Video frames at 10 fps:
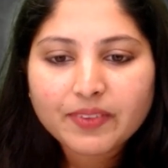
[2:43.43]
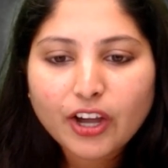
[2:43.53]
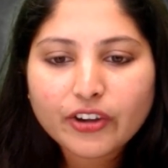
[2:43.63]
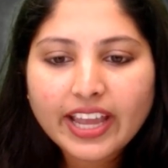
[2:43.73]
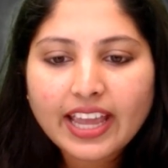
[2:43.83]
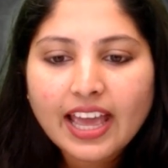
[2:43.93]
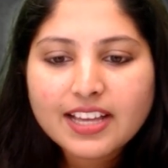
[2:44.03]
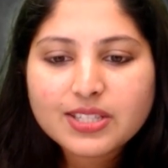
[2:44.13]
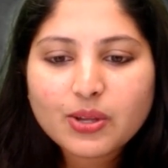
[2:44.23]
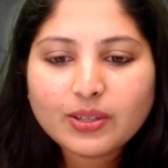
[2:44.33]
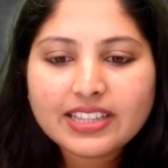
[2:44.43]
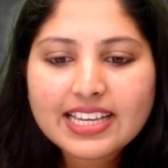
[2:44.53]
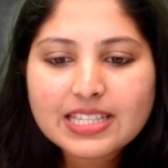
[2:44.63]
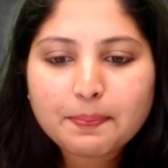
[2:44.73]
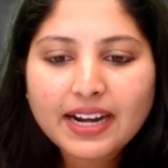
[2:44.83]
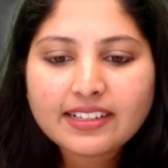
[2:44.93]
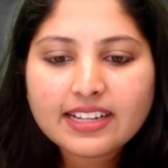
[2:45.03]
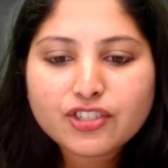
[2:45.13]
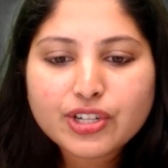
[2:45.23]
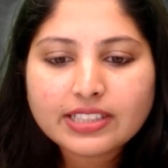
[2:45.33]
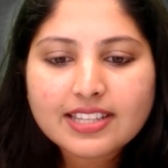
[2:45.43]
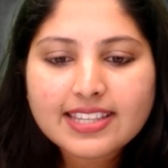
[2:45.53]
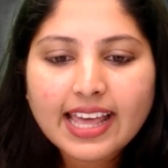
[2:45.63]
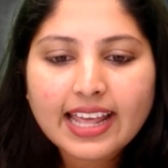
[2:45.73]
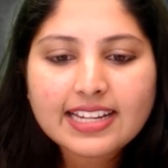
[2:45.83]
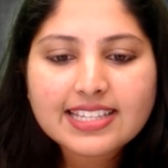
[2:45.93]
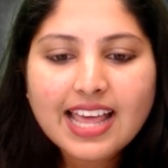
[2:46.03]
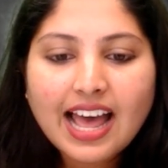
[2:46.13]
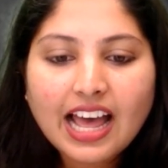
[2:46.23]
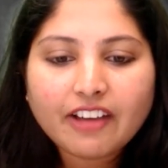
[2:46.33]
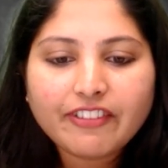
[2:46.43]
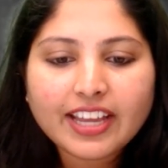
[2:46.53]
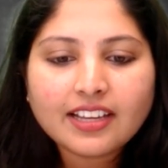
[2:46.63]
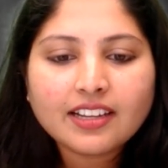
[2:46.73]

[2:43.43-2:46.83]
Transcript: Okay, so this bundle sheath cells having